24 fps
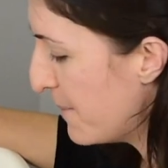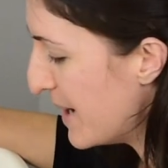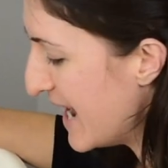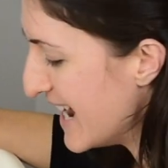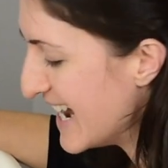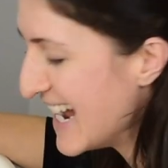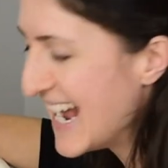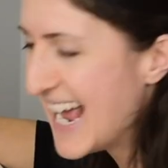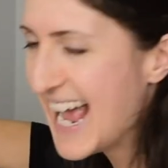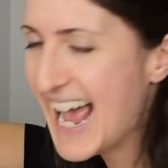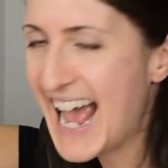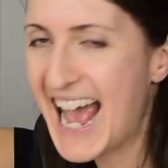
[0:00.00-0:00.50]

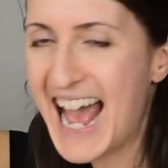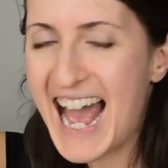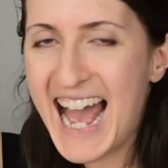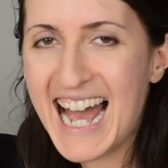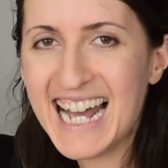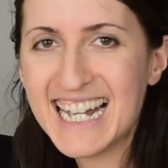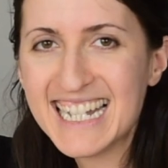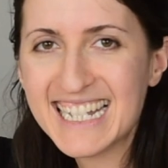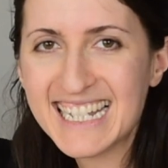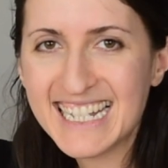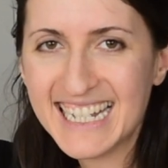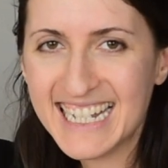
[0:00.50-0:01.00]
But
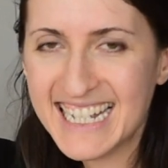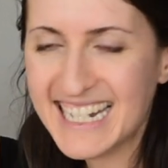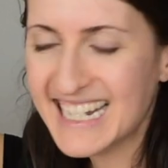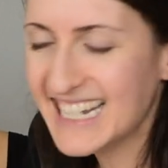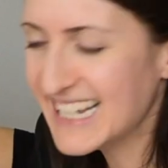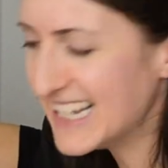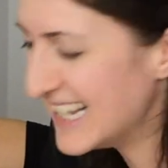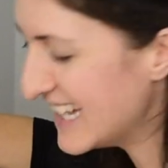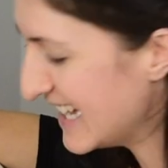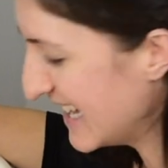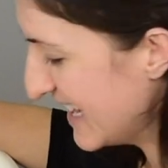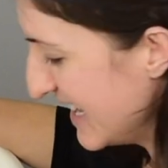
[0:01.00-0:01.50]
as
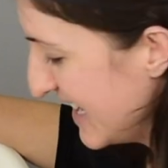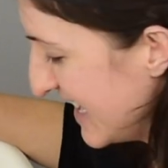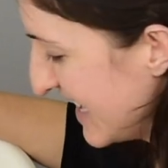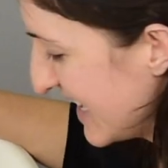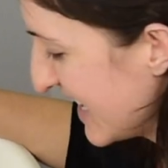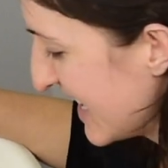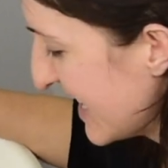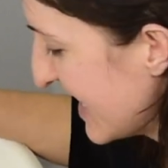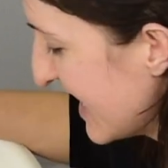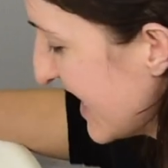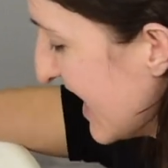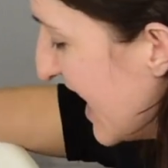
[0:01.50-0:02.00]
it
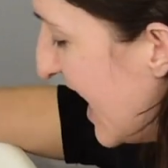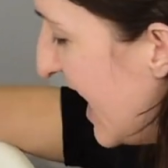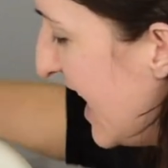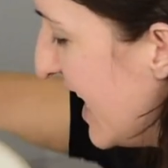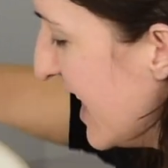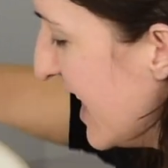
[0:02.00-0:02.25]
is,